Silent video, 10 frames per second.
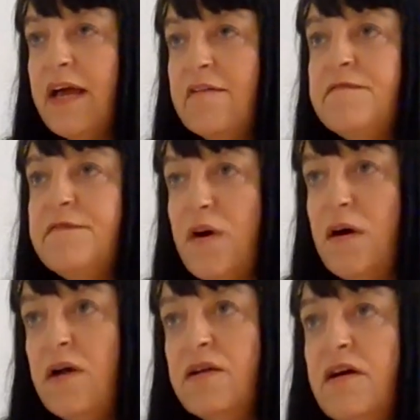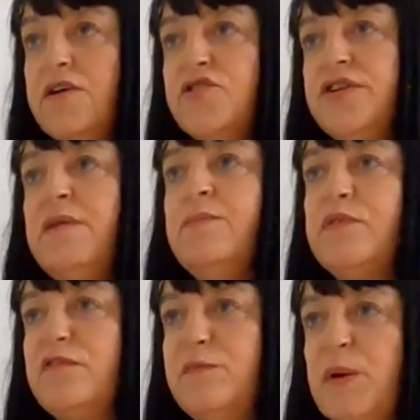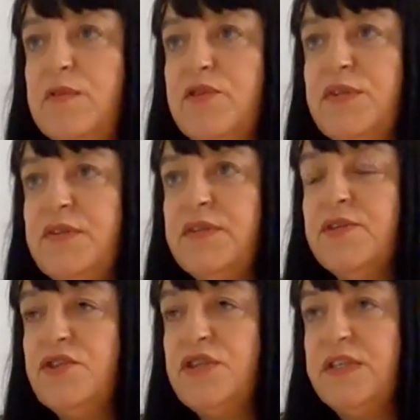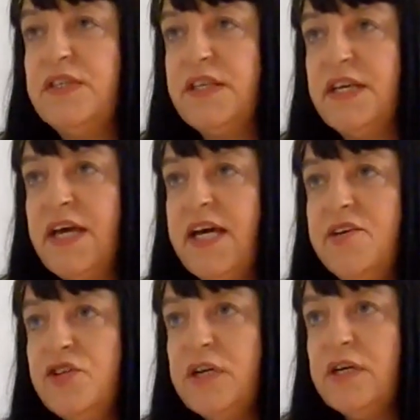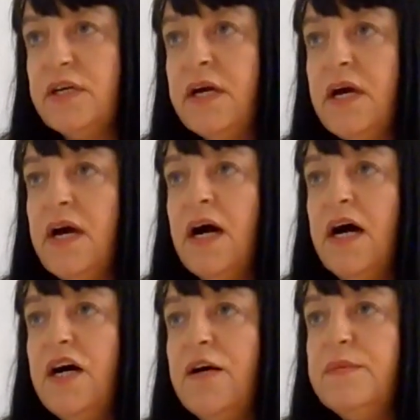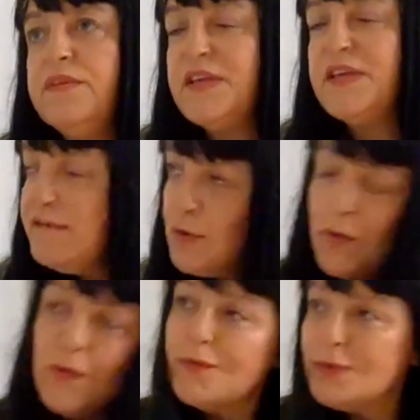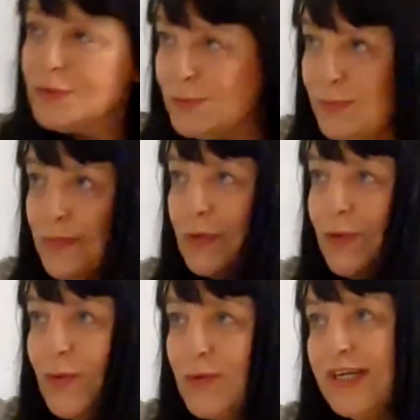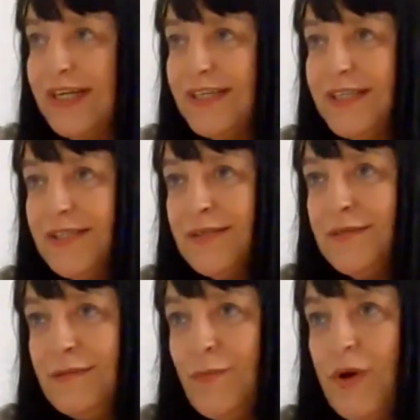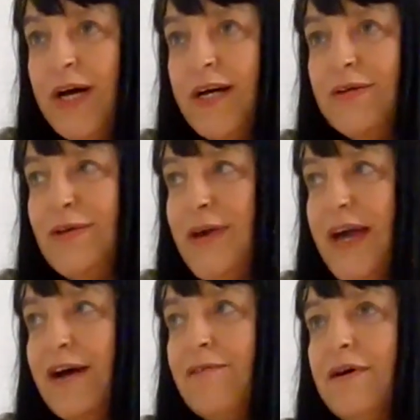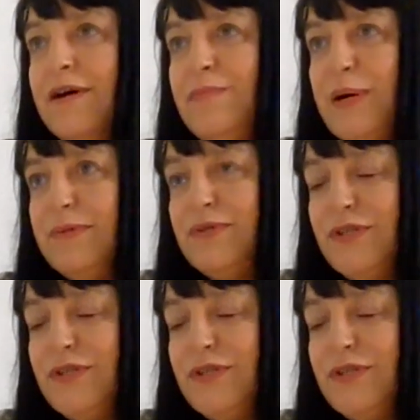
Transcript: a far larger number of publishers that JISC is engaging. So they've got the long list where UKRI